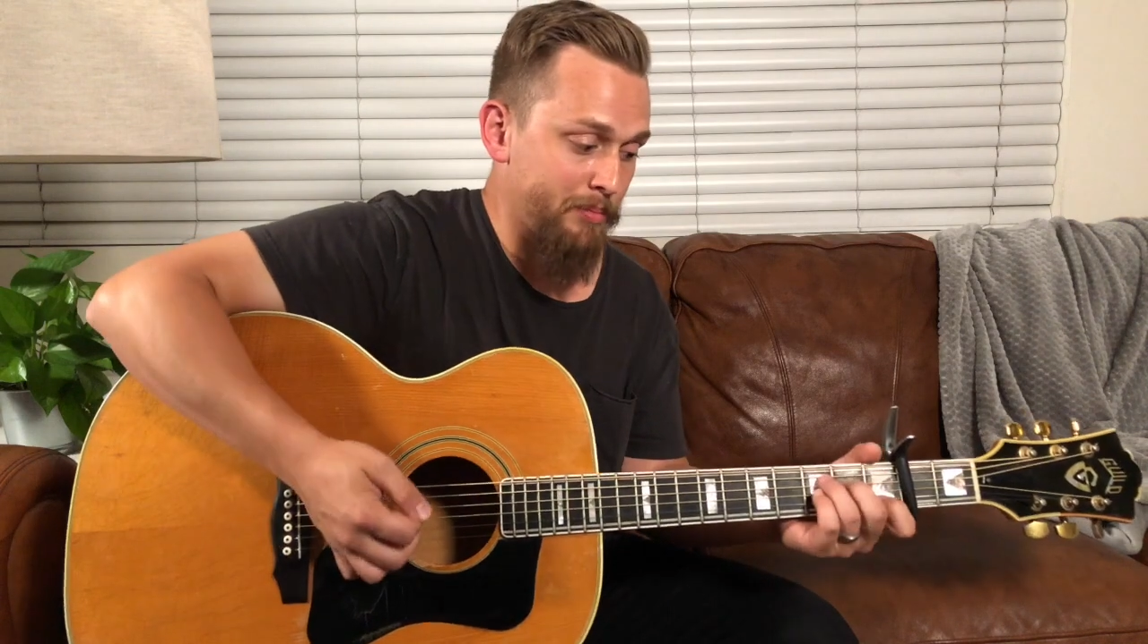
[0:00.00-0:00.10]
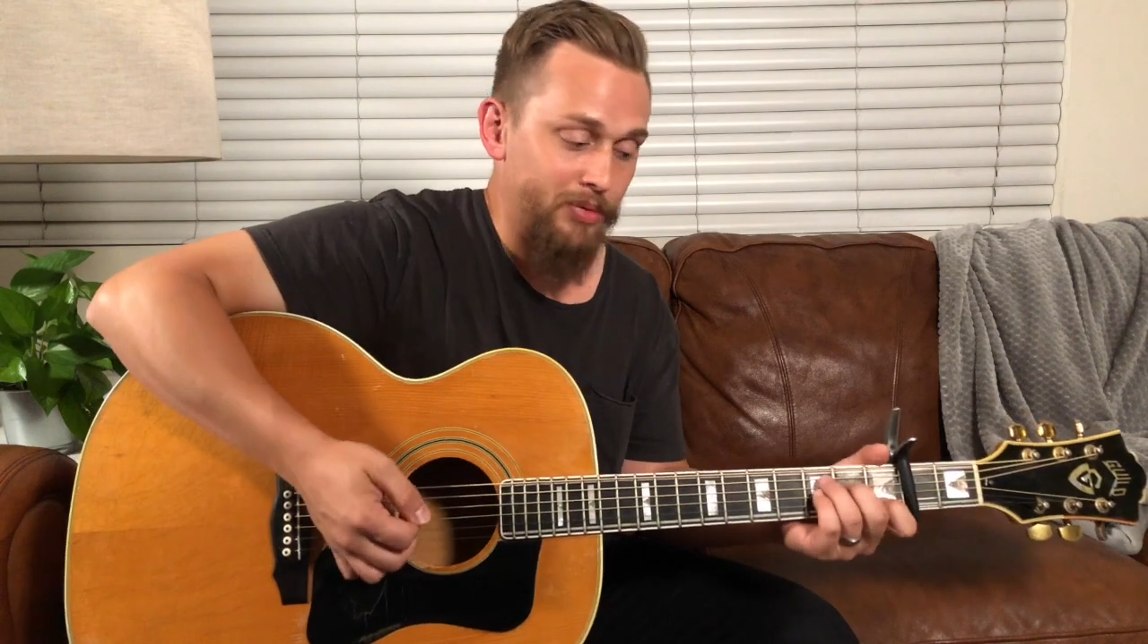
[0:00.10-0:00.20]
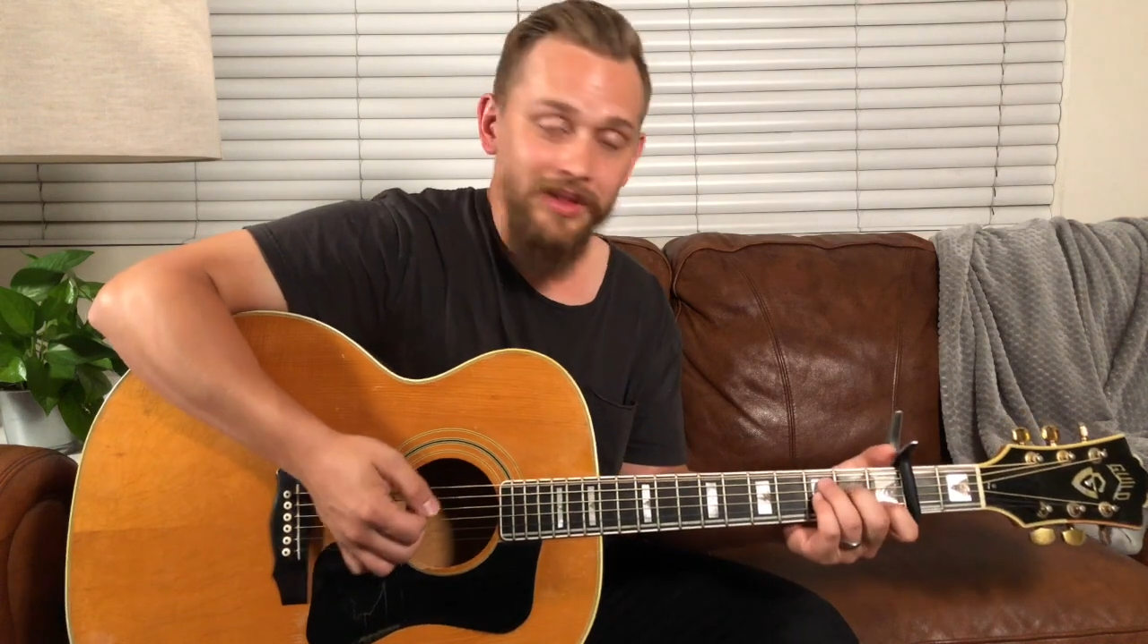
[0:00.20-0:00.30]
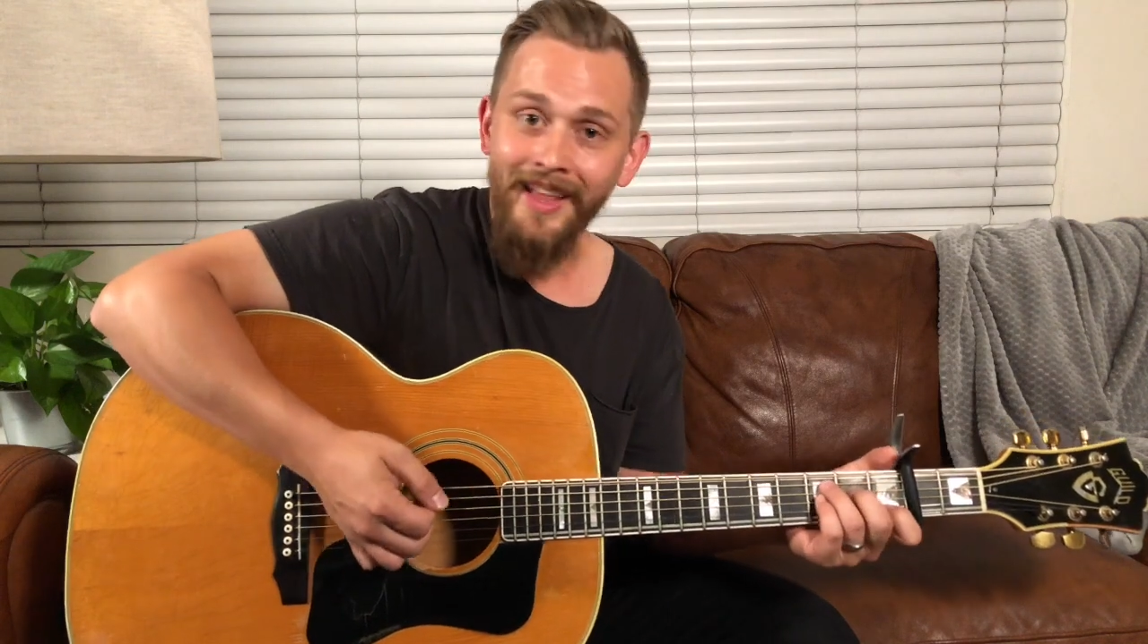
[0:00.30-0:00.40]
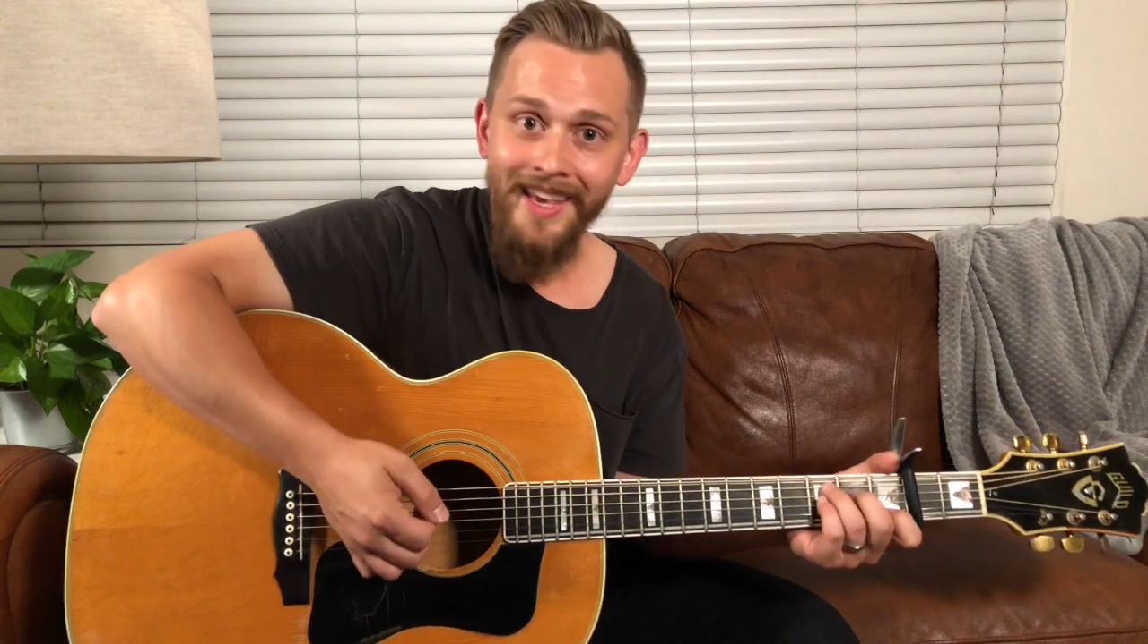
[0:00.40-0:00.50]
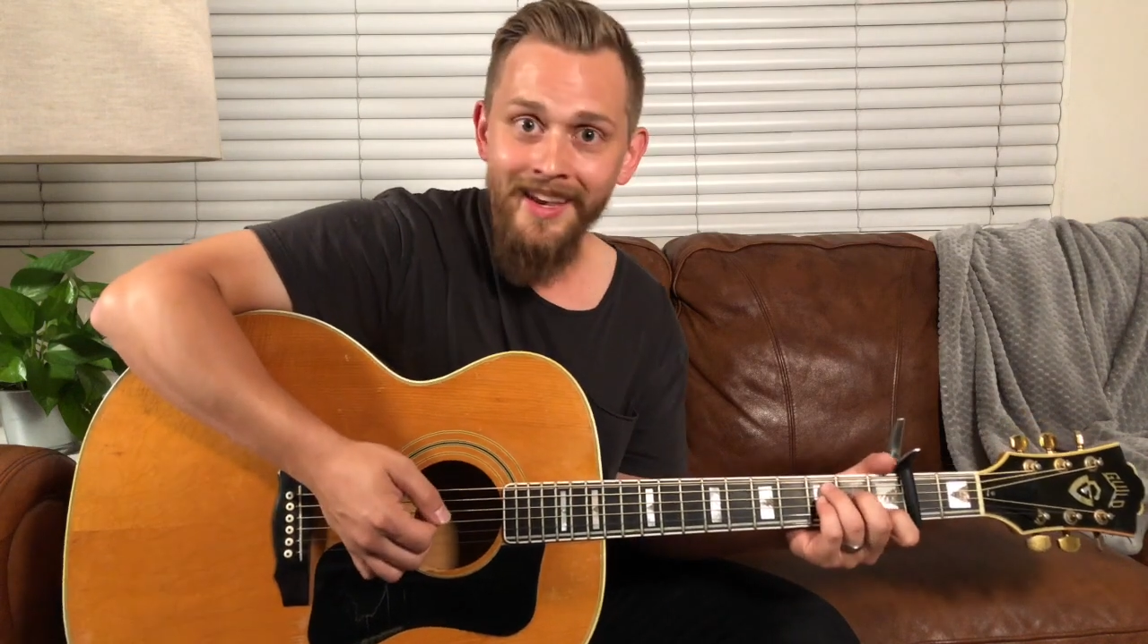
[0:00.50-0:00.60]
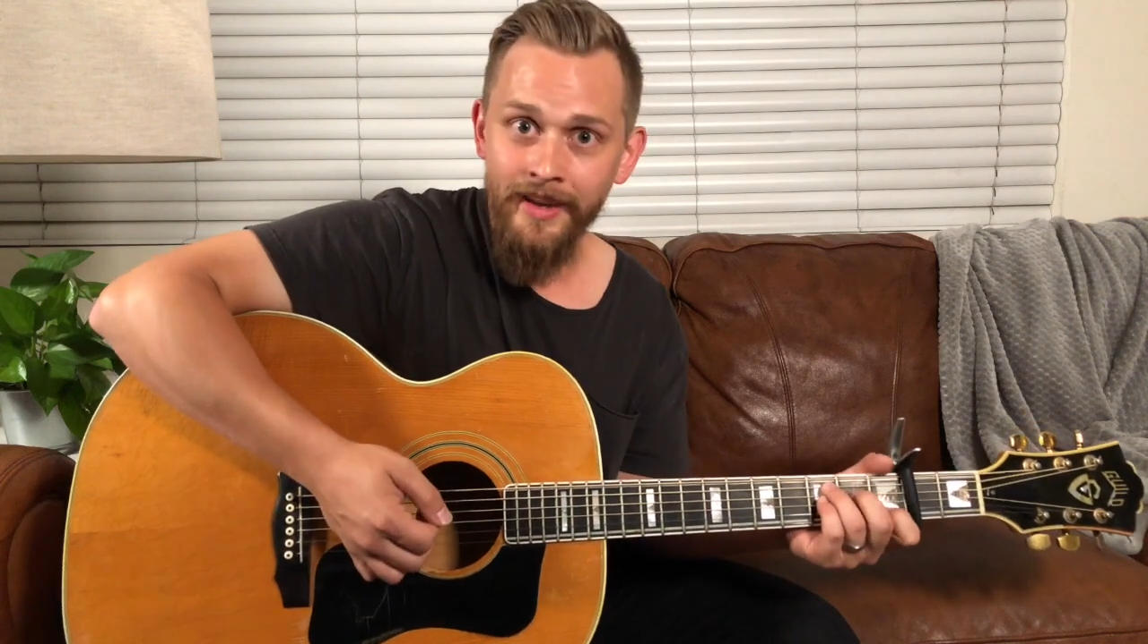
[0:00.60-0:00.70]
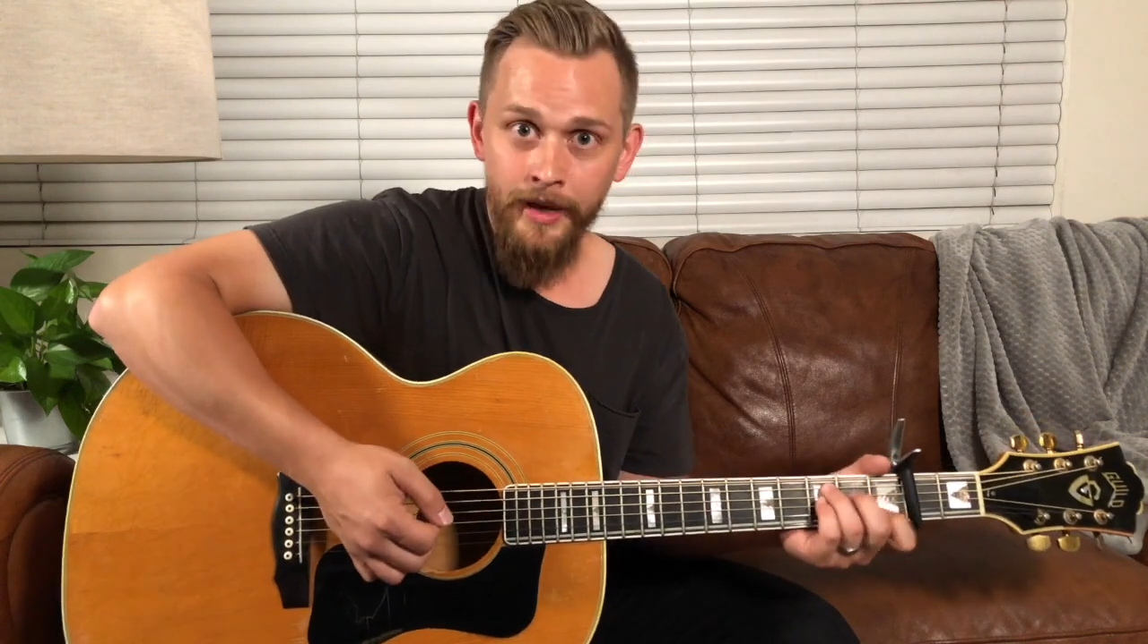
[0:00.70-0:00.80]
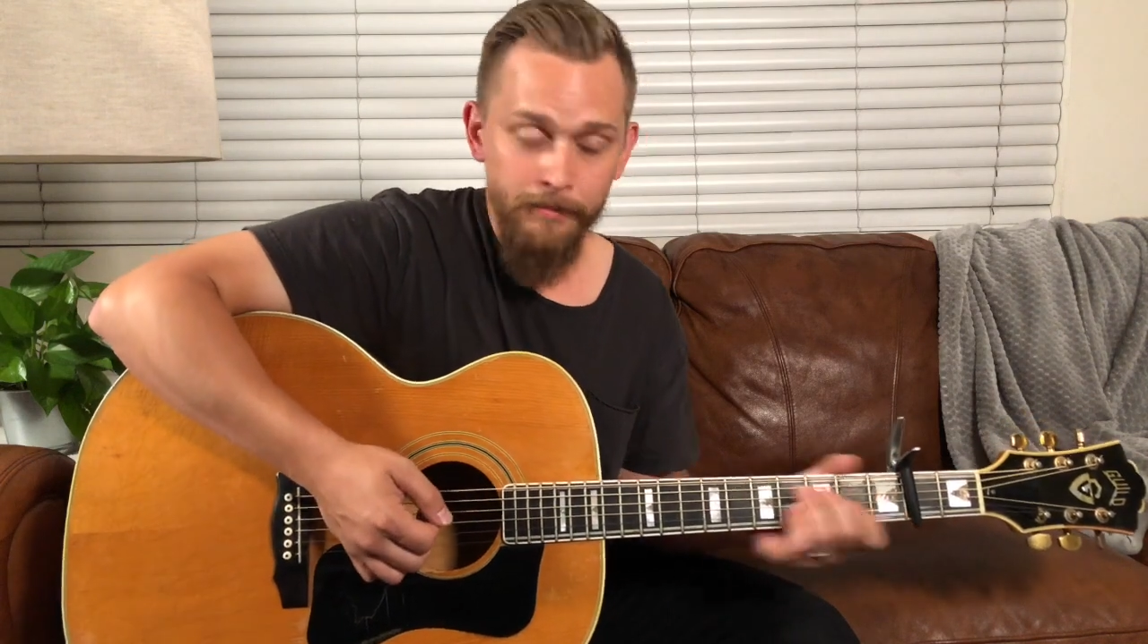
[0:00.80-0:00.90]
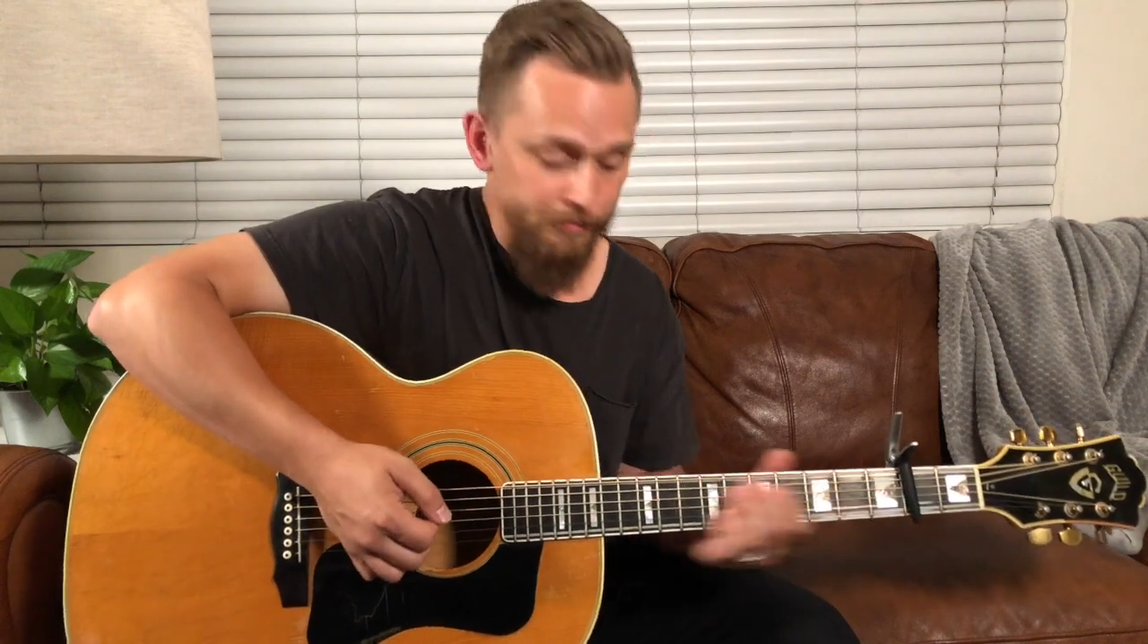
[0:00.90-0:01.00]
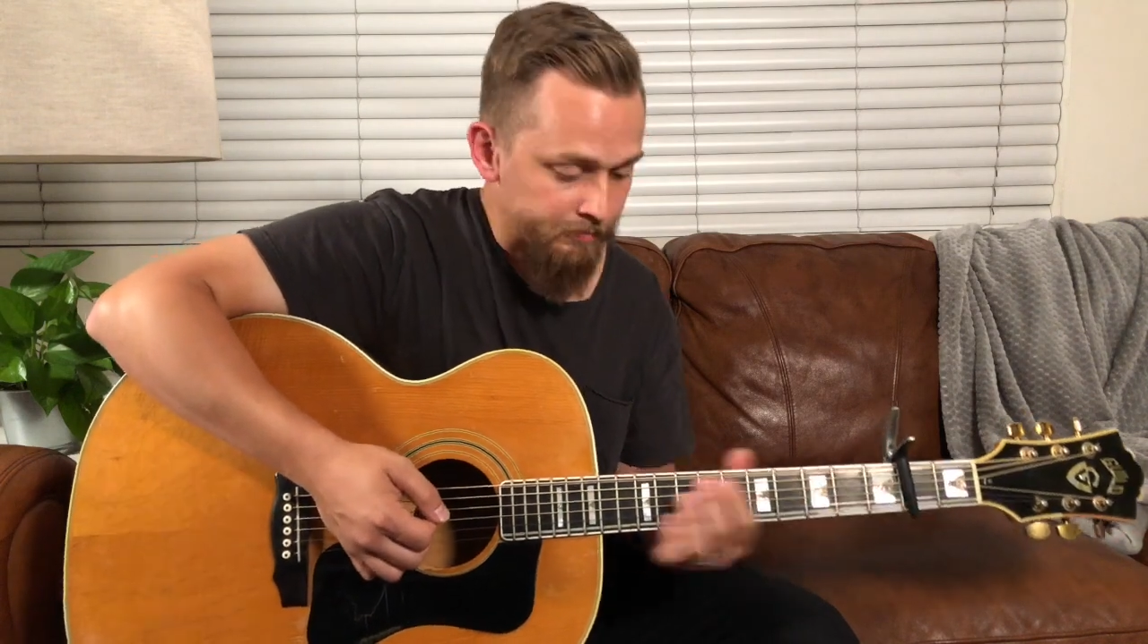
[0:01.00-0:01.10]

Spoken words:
playing it,